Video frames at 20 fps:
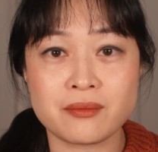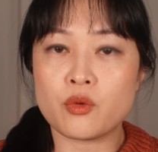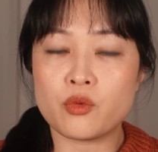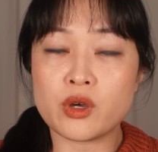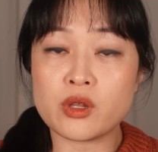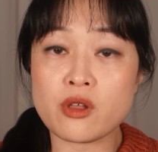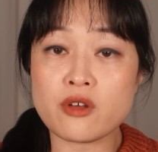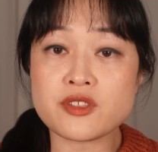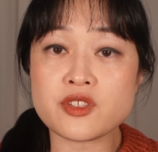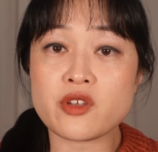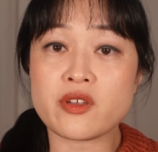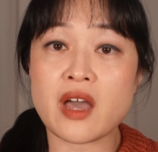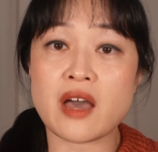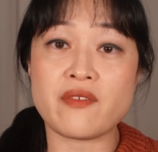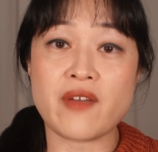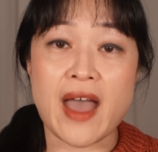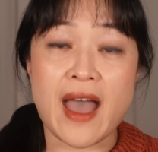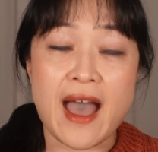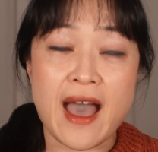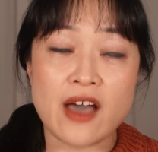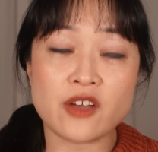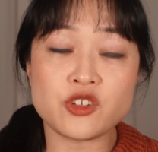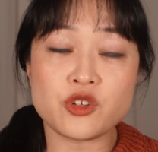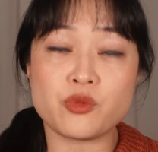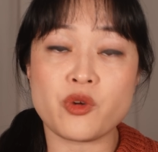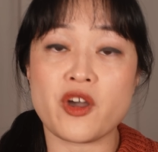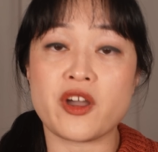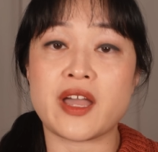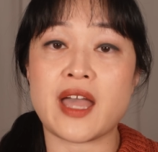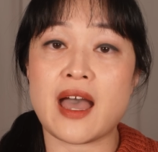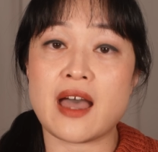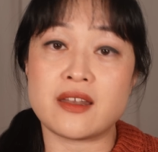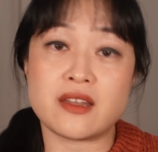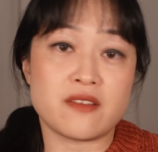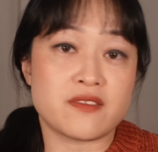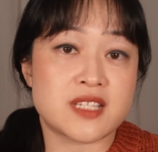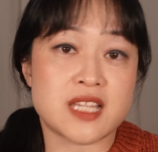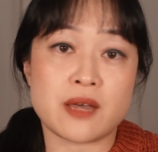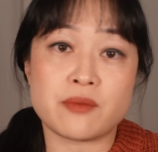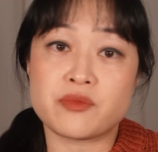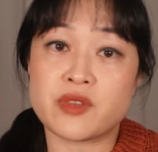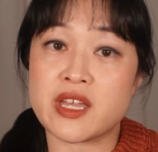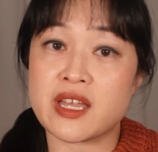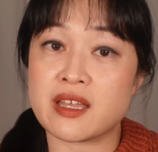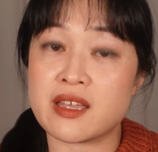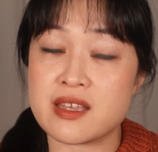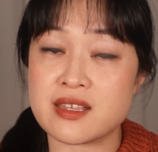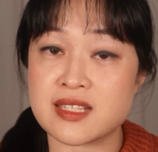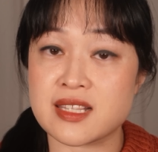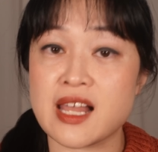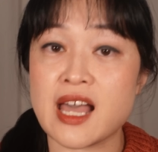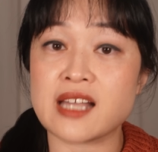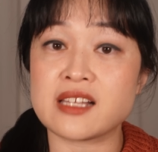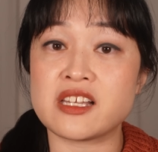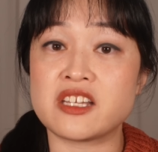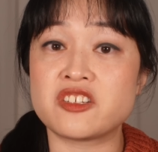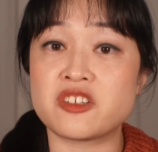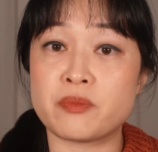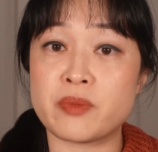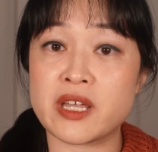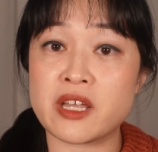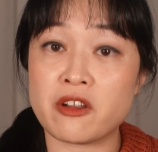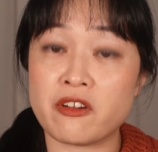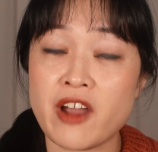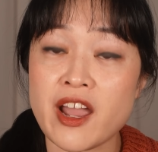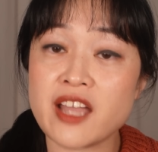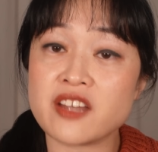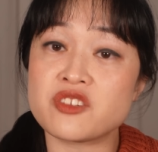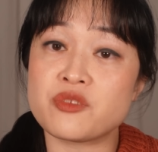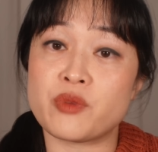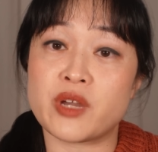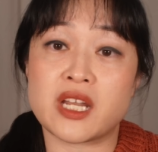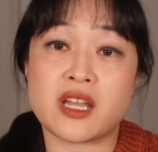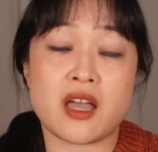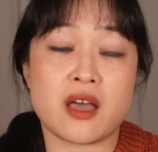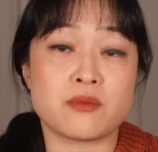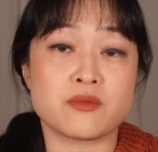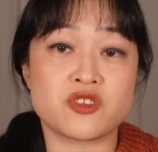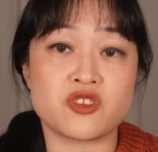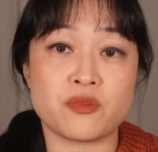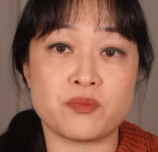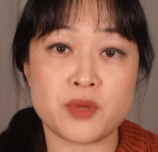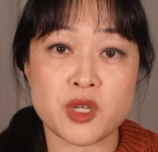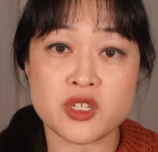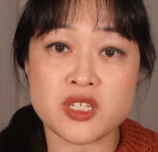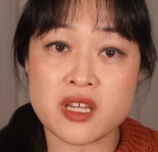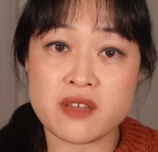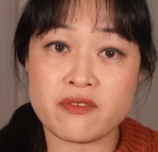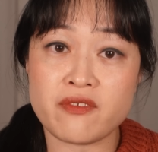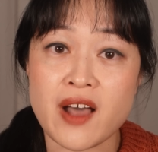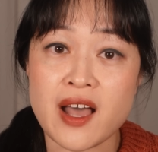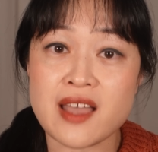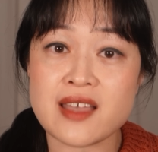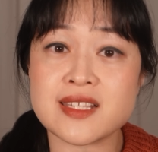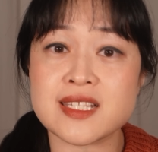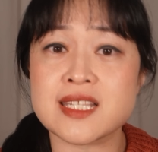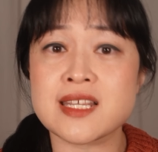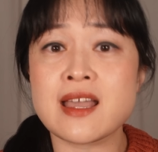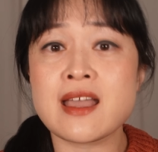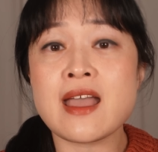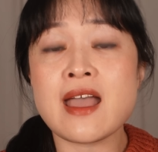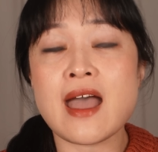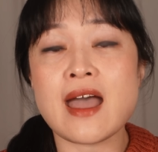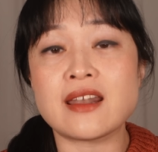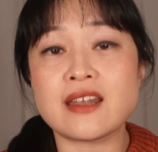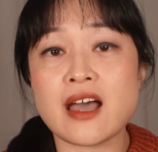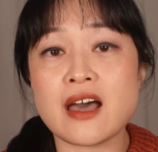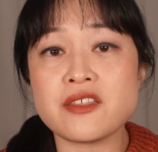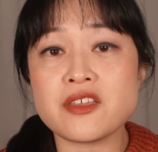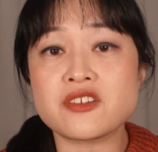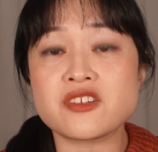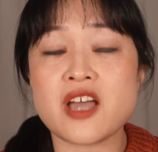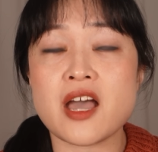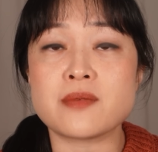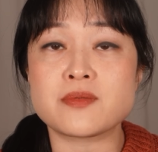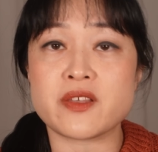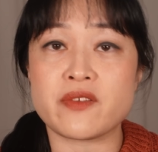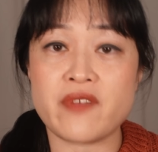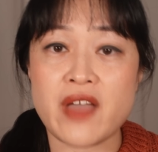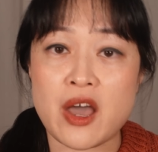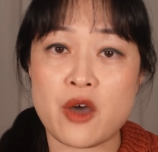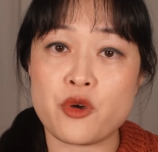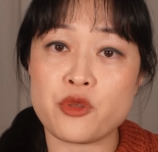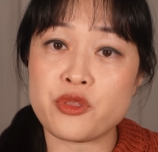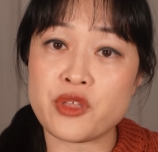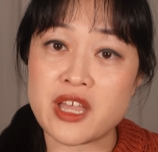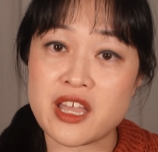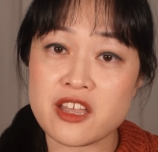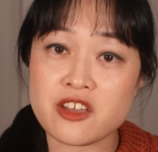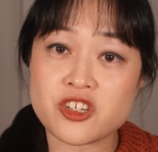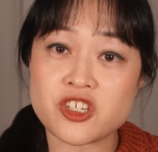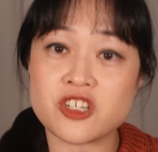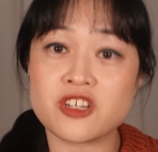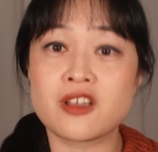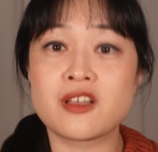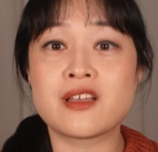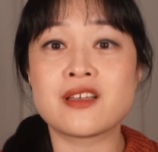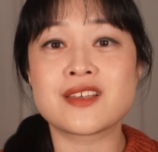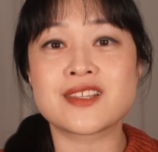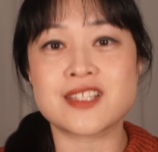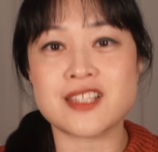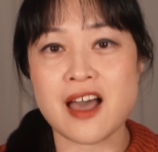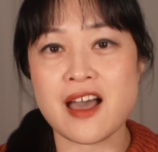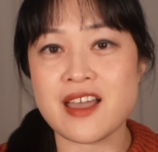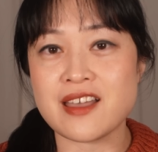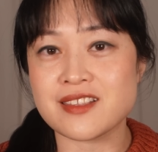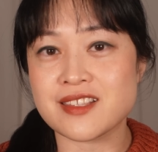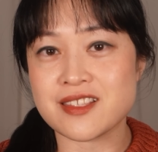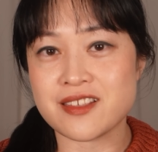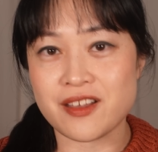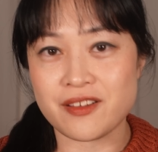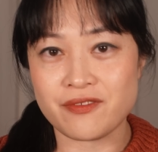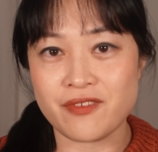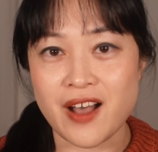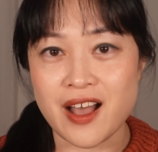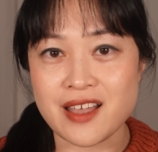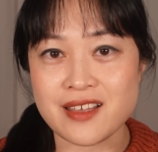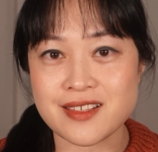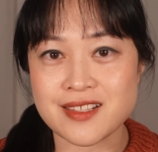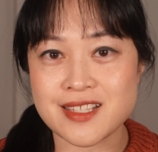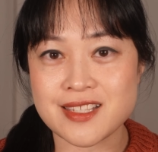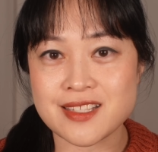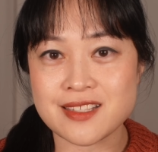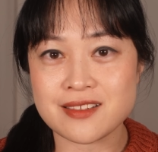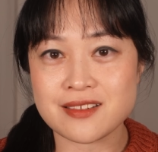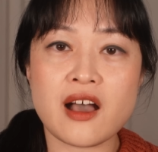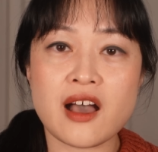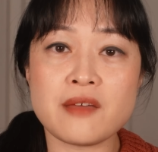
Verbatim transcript: We'll also cover how to work out if something is likely to be correct when it comes to beauty advice and other types of health-ish science advice.